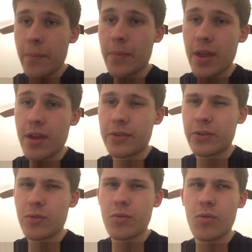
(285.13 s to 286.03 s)

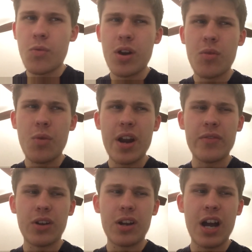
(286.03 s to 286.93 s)

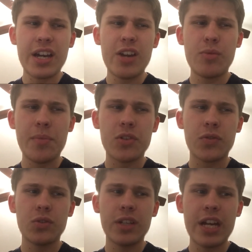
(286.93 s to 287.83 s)
whatever, I can't remember his
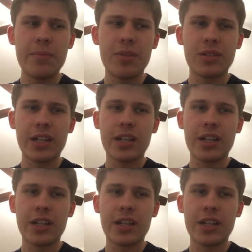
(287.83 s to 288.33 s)
full name, but,